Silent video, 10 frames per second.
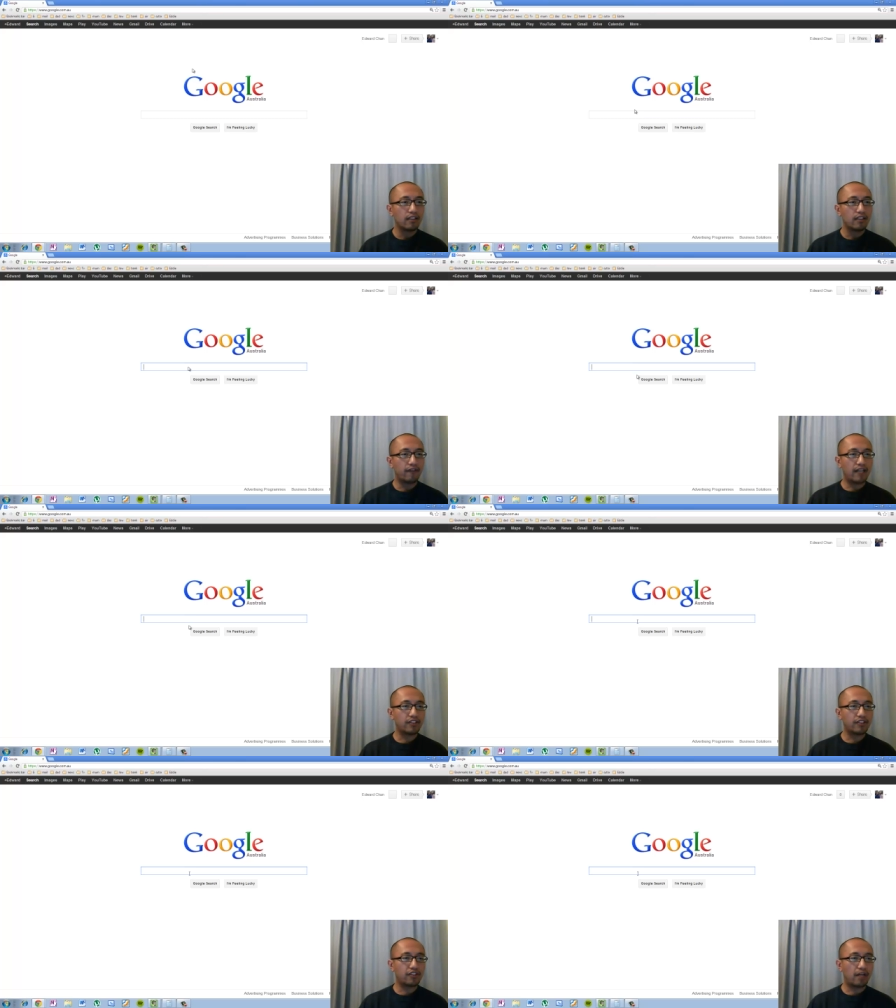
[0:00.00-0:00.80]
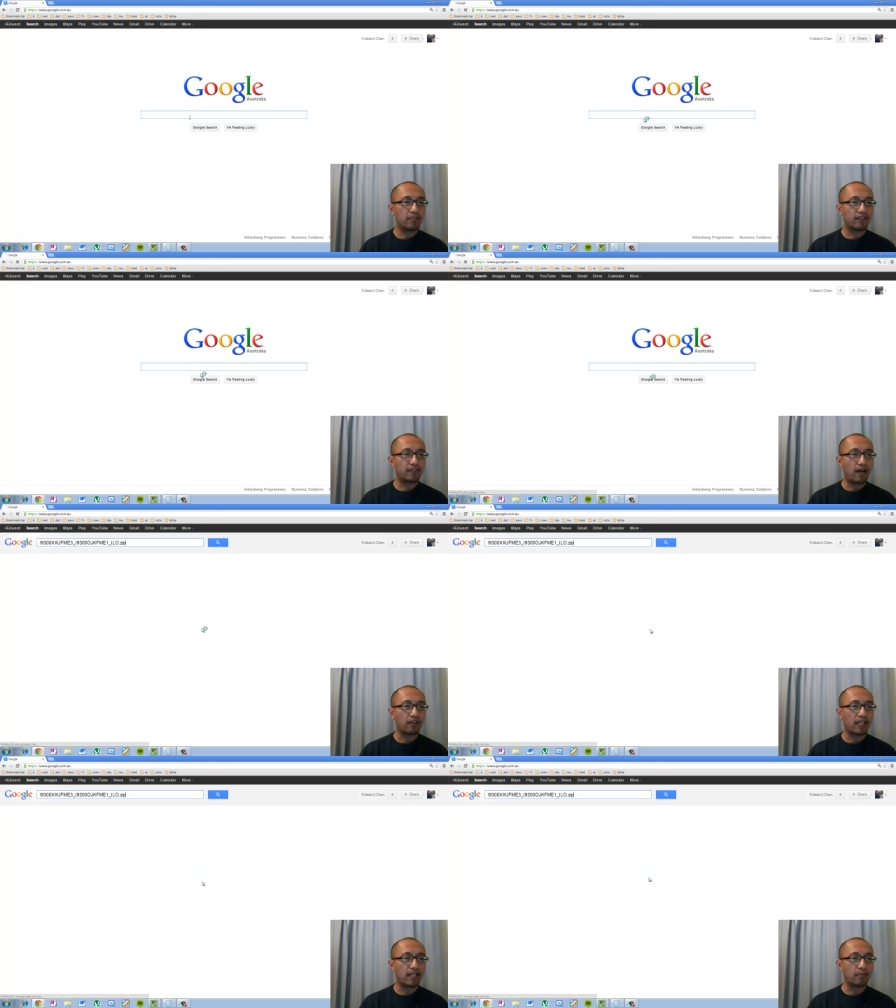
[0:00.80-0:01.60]
if I just type this
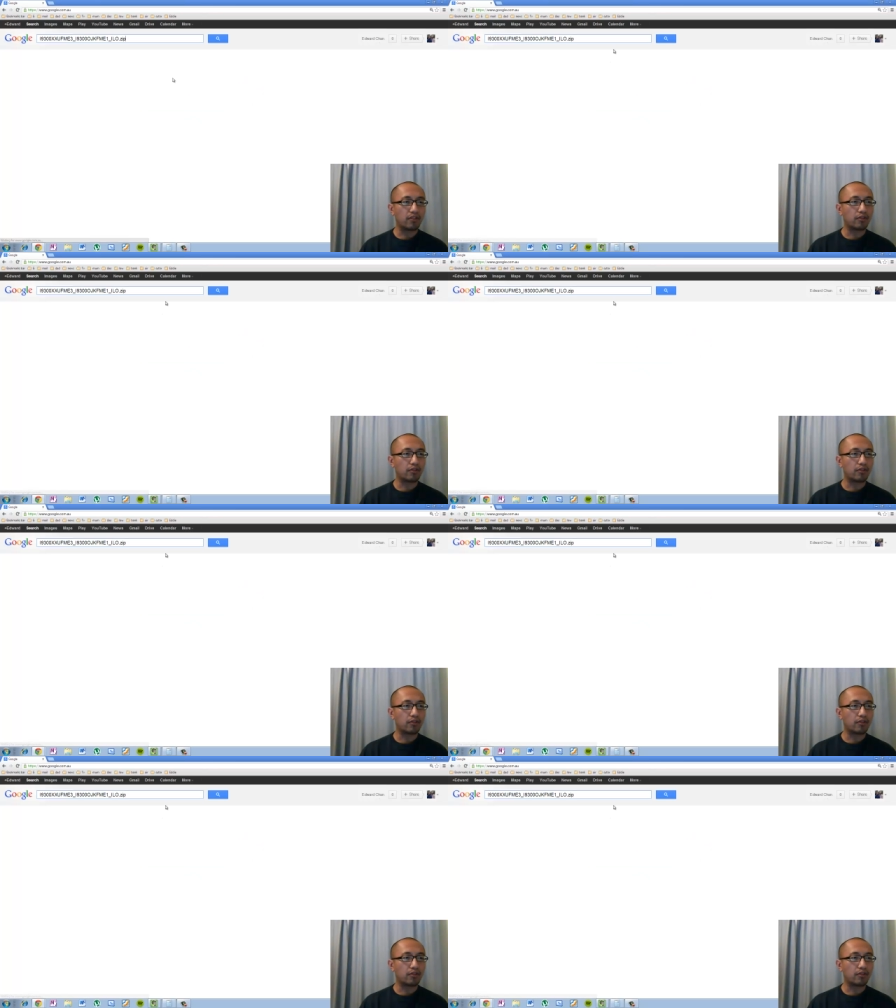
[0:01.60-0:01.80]
file name into